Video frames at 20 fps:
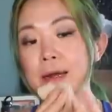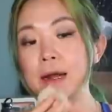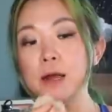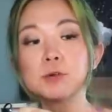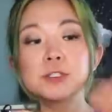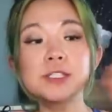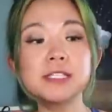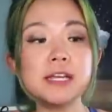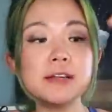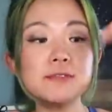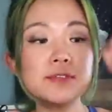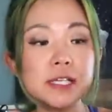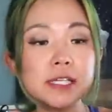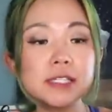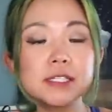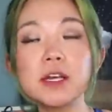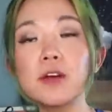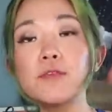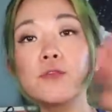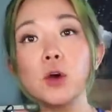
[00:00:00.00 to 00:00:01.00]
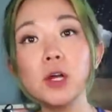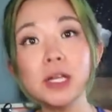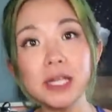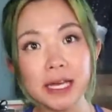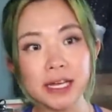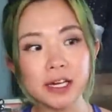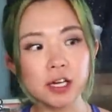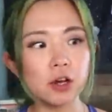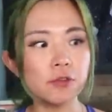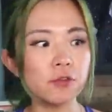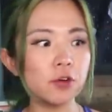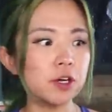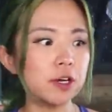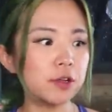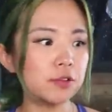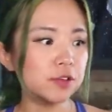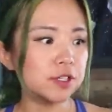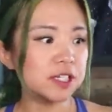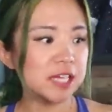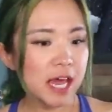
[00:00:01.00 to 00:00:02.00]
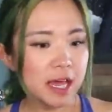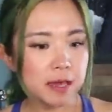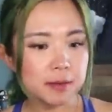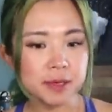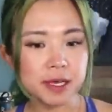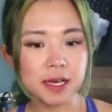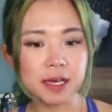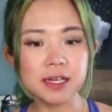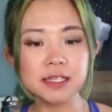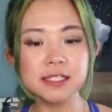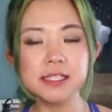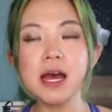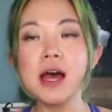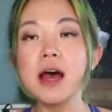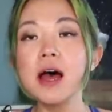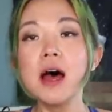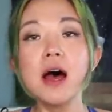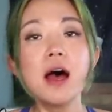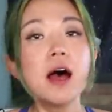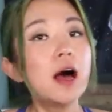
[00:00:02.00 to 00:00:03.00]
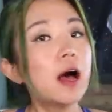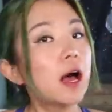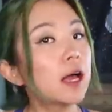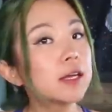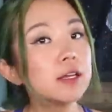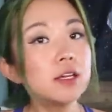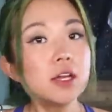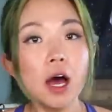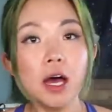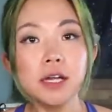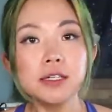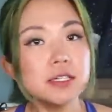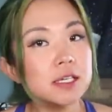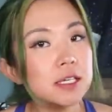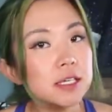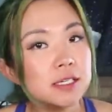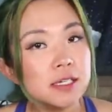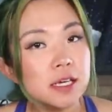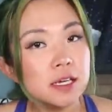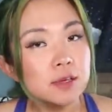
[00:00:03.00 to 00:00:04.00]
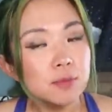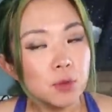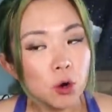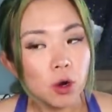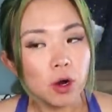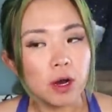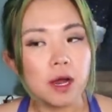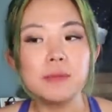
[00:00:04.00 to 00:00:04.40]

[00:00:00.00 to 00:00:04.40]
And I will save these for later, for another day, because I cannot eat anymore.